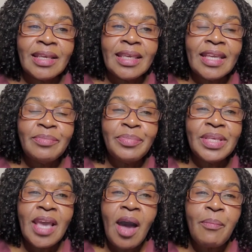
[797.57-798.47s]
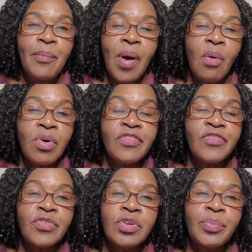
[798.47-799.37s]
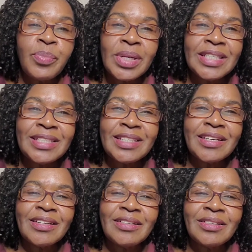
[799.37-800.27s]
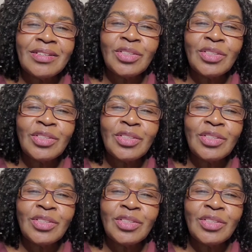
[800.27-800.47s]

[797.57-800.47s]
can be a powerful political